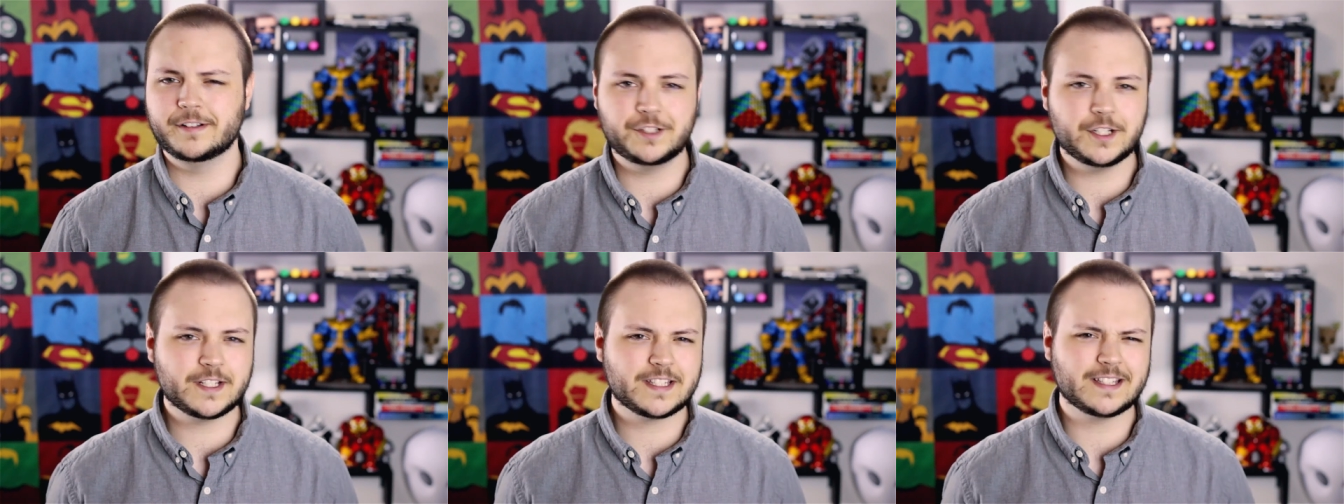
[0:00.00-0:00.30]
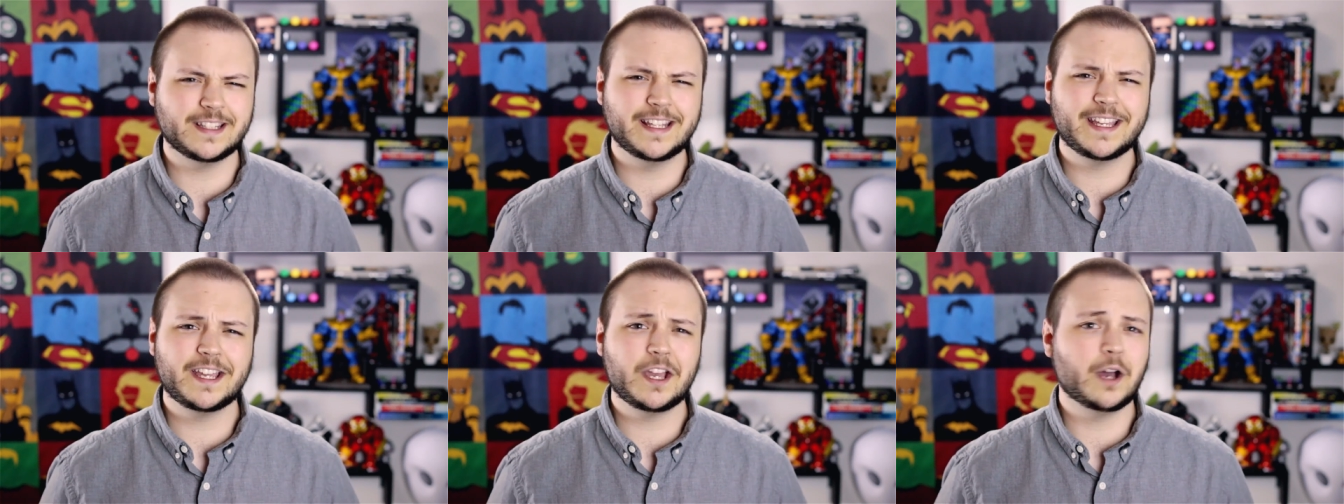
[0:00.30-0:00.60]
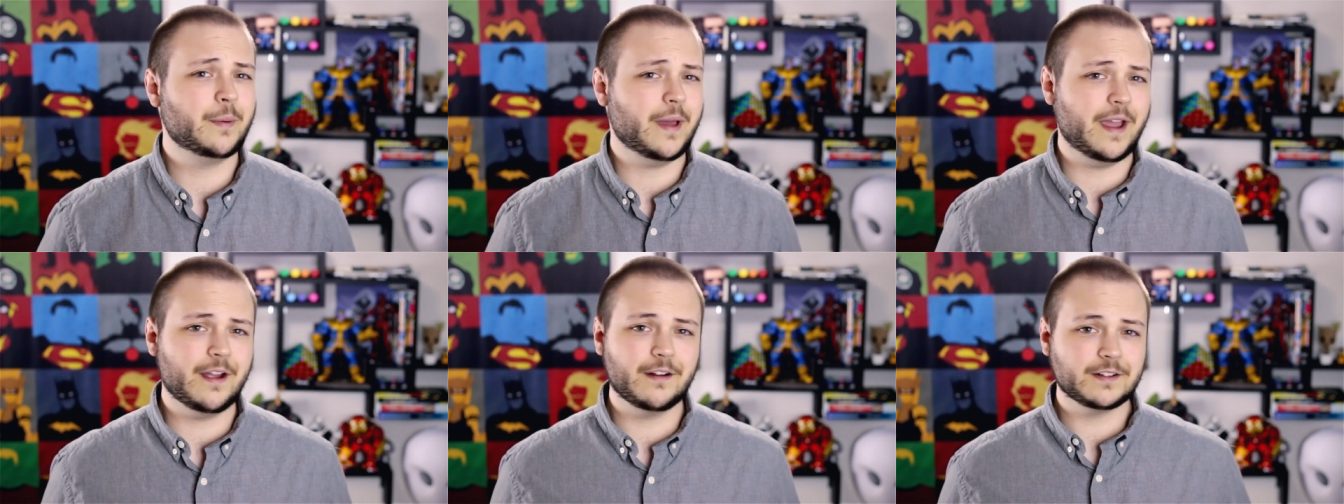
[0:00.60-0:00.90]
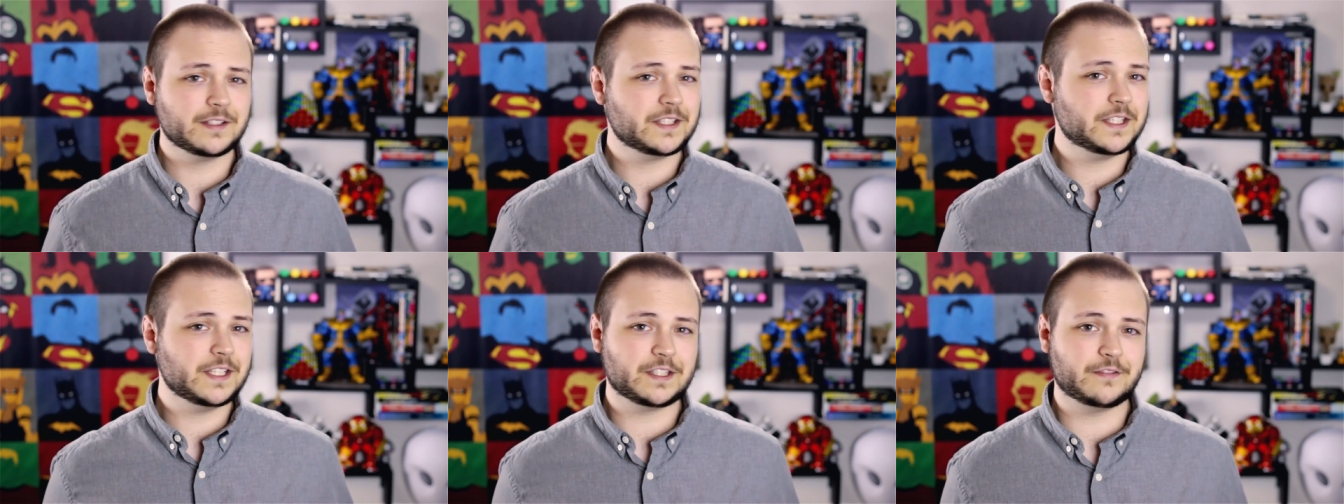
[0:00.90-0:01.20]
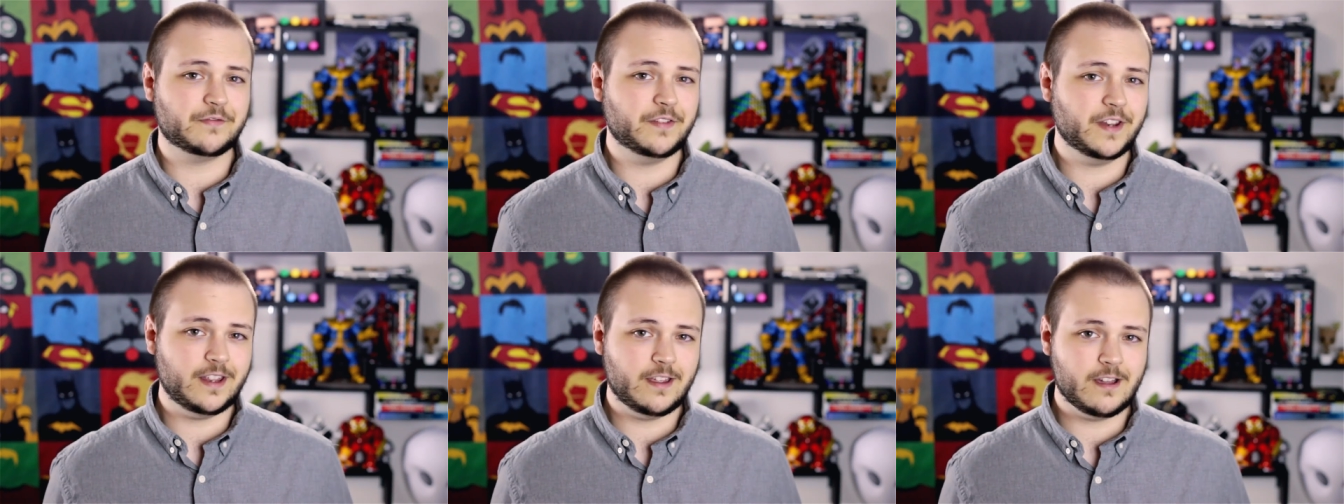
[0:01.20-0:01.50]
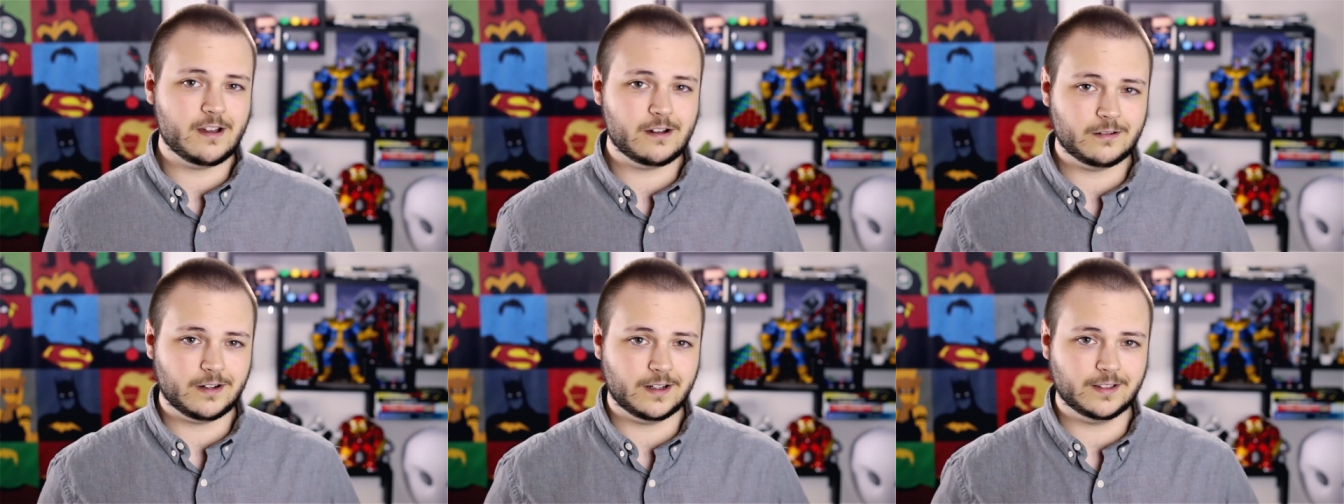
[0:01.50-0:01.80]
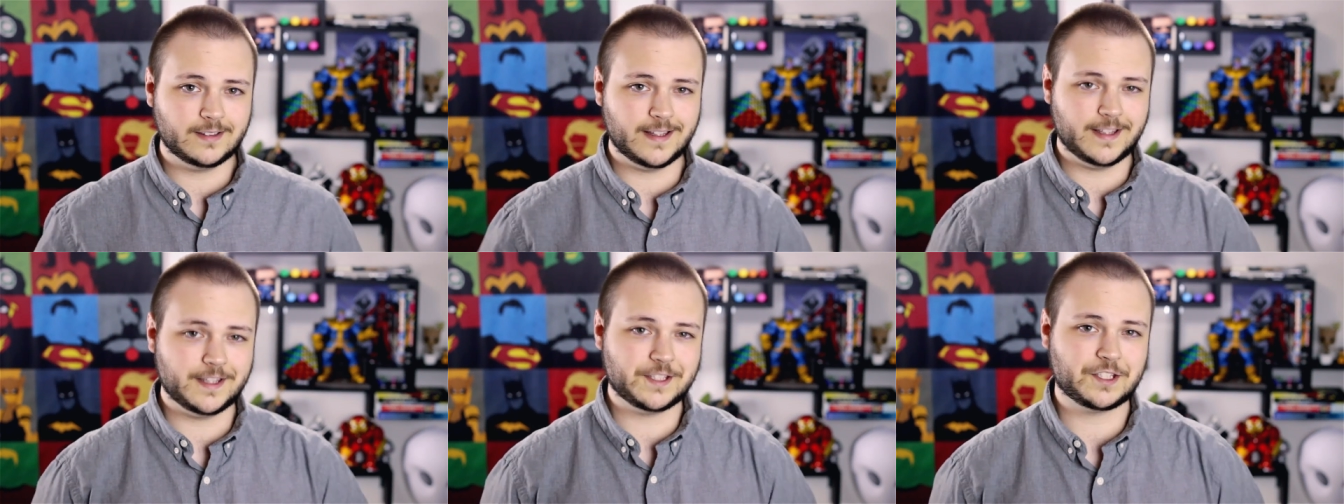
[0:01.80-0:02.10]
and just link up areas Garris' video
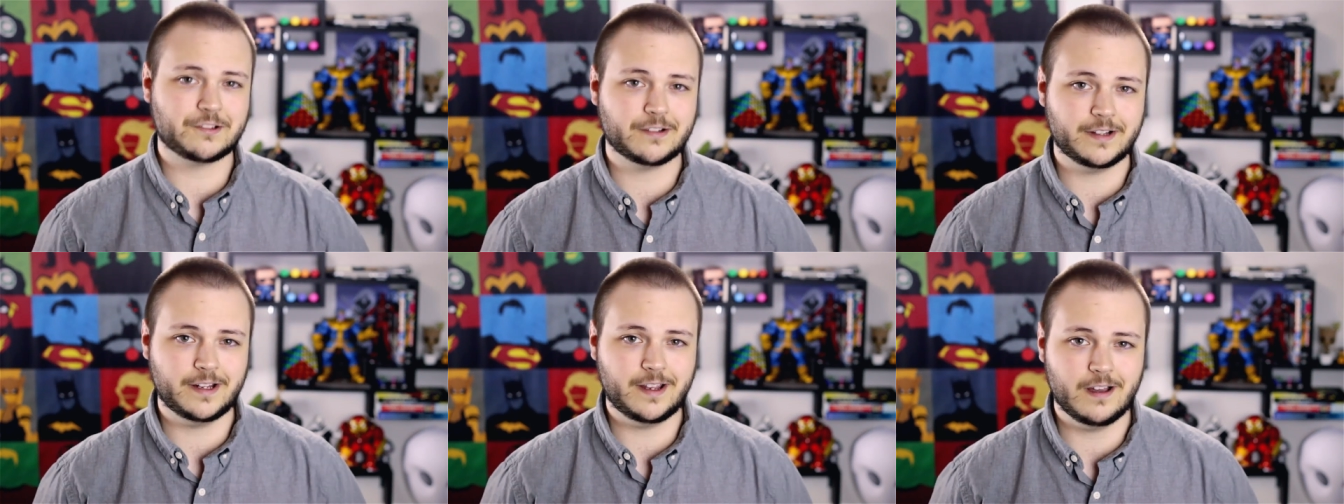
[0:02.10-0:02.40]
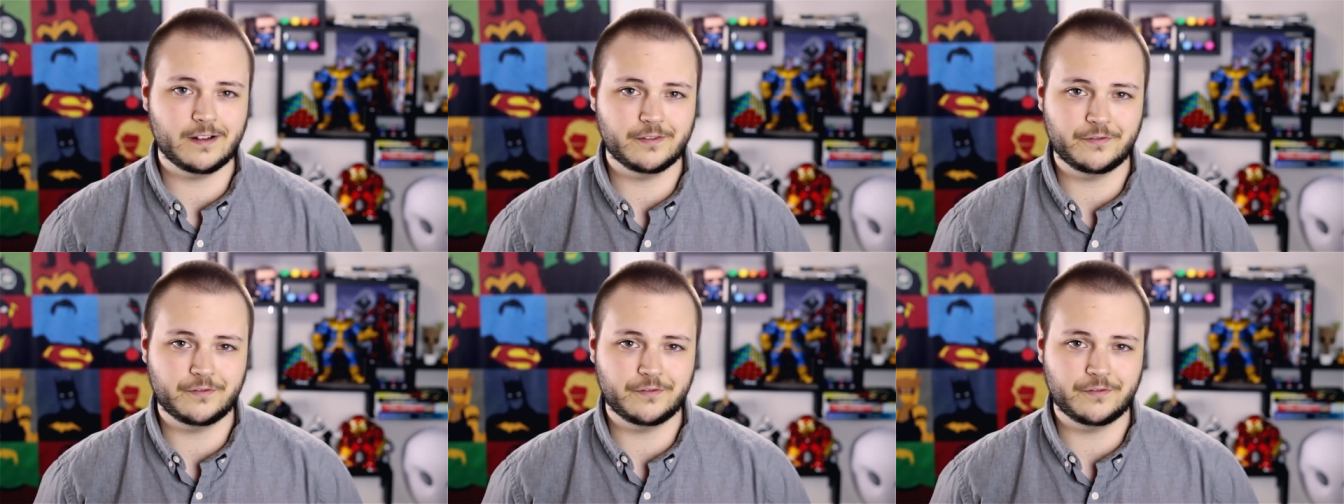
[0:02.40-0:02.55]
on the history